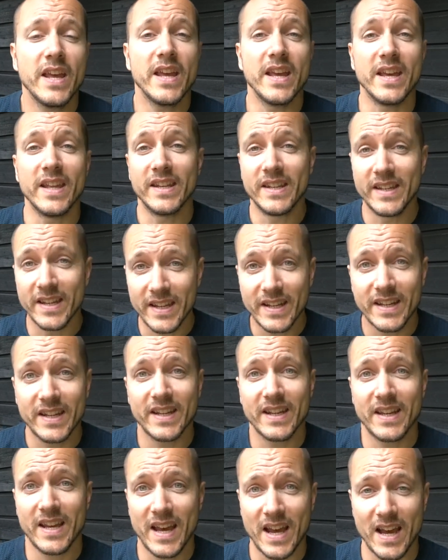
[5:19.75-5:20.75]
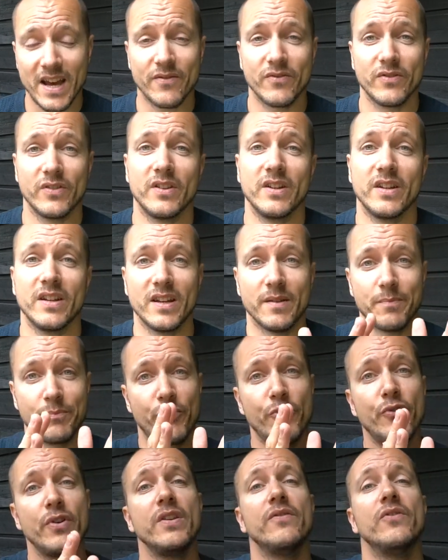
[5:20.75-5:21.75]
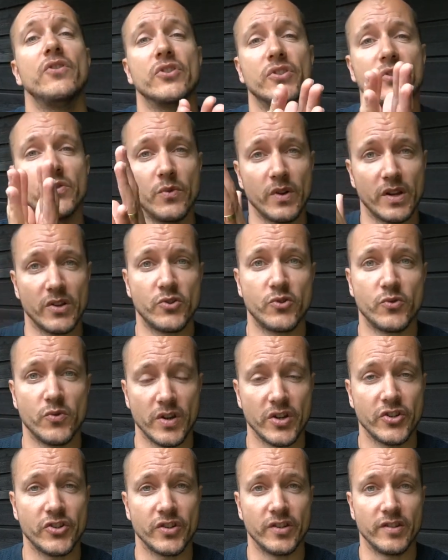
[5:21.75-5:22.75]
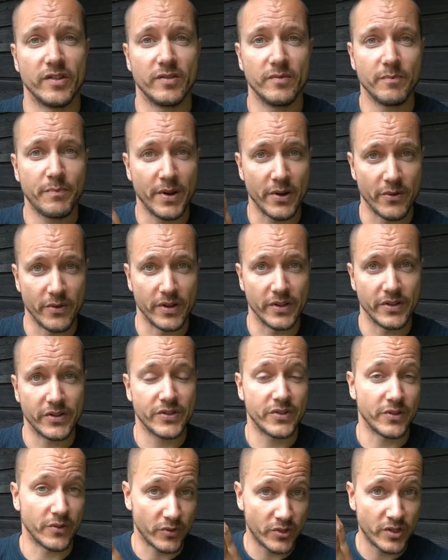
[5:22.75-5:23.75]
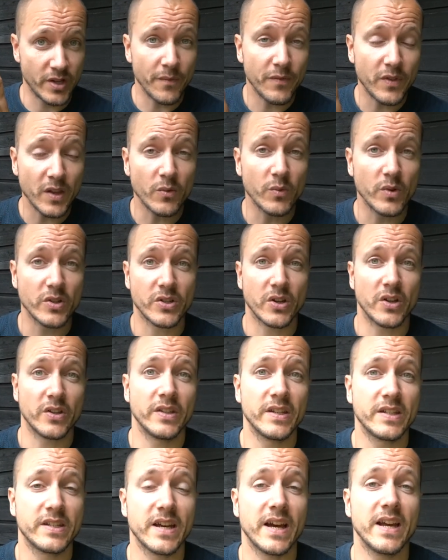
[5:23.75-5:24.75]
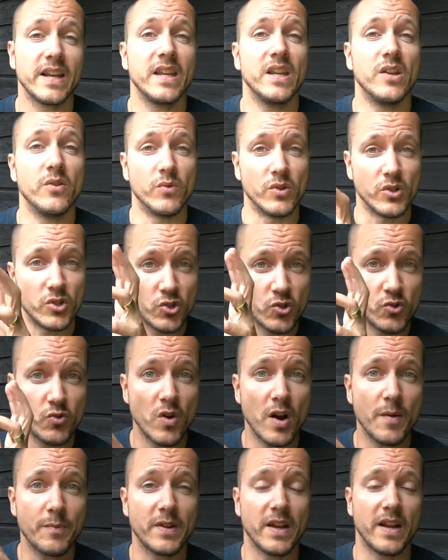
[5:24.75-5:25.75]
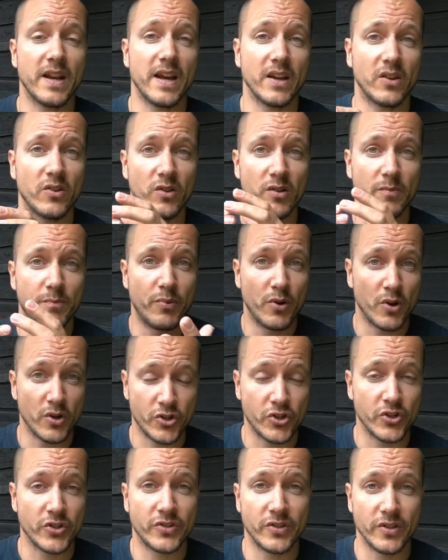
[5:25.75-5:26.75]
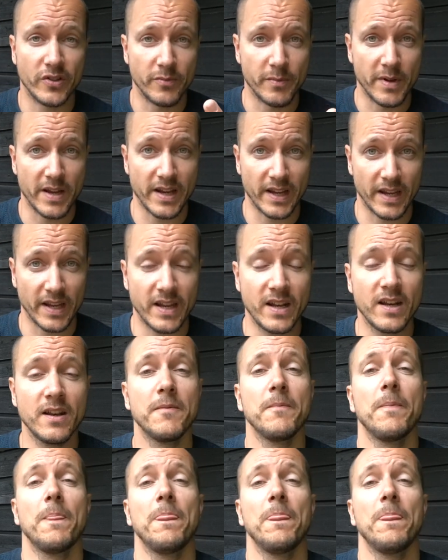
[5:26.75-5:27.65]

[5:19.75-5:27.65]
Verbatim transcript: It did have a previous registration period. So something was on the site, it was dropped and I could purchase the domain again.